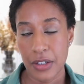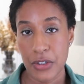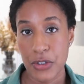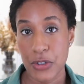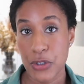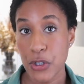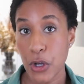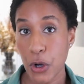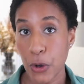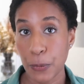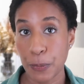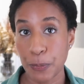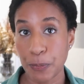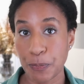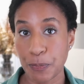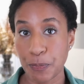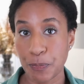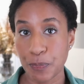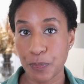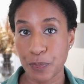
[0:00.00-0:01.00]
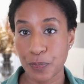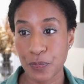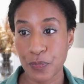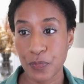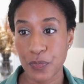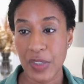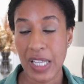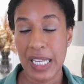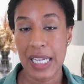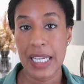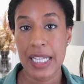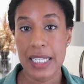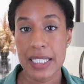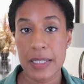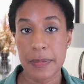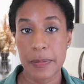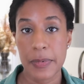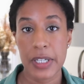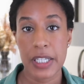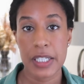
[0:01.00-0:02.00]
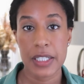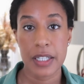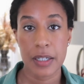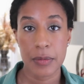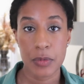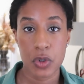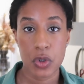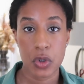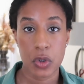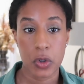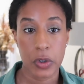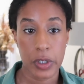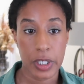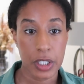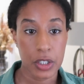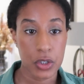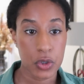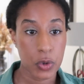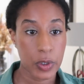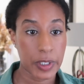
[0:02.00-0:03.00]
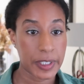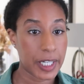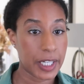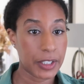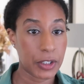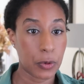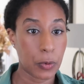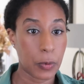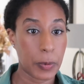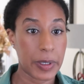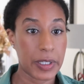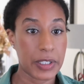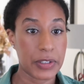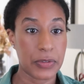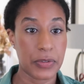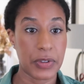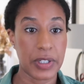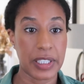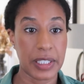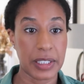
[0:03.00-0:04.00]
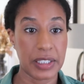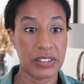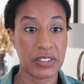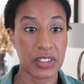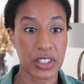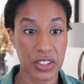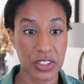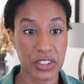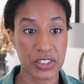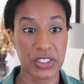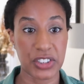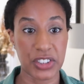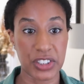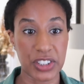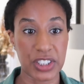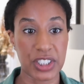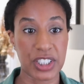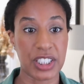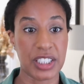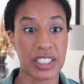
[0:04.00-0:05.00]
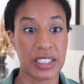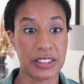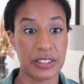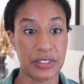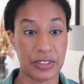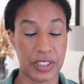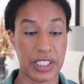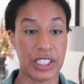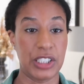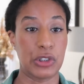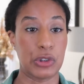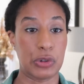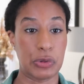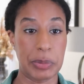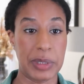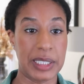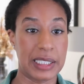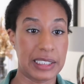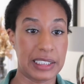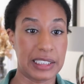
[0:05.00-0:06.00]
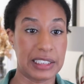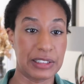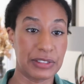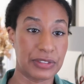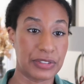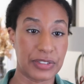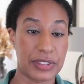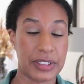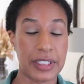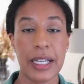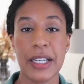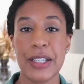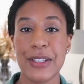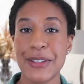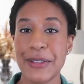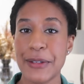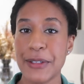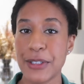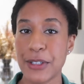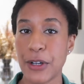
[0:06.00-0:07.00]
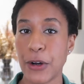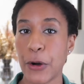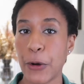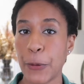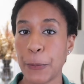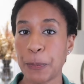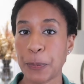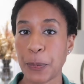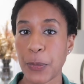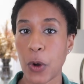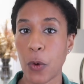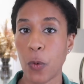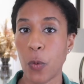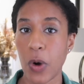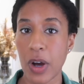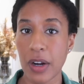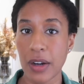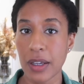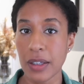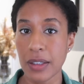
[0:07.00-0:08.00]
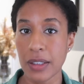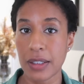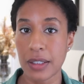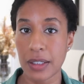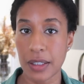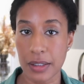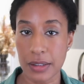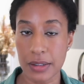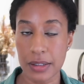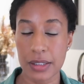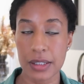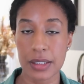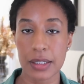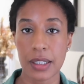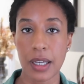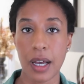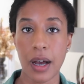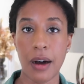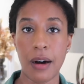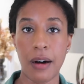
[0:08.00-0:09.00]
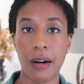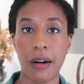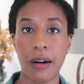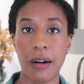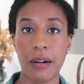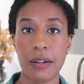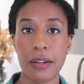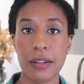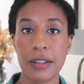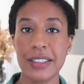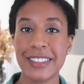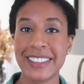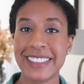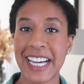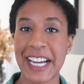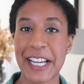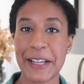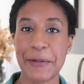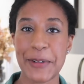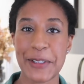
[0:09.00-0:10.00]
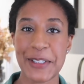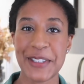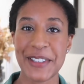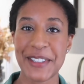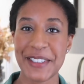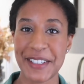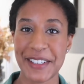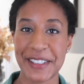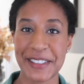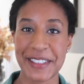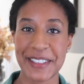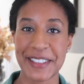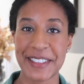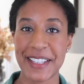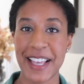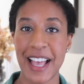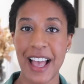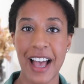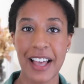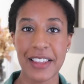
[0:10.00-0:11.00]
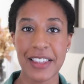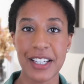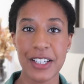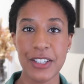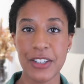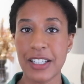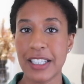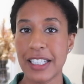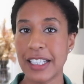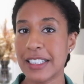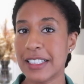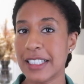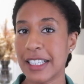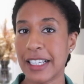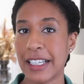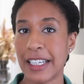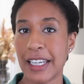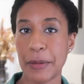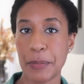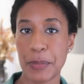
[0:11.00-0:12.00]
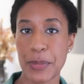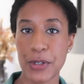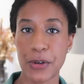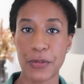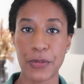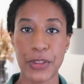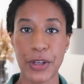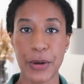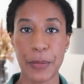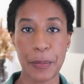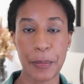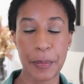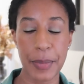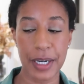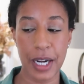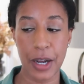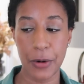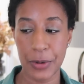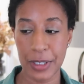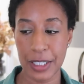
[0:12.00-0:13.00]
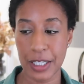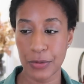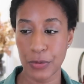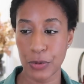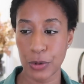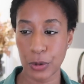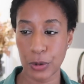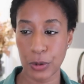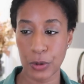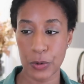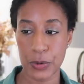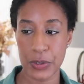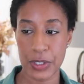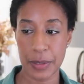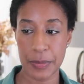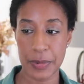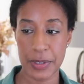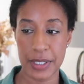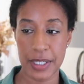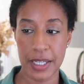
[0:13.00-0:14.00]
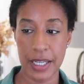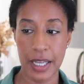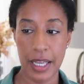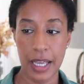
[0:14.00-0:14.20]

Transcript: So let's bring some joy into an otherwise very dark, dark phase of my life. So what I got are diamond studs. I think you can get a glimpse of them, but I will give you close-ups.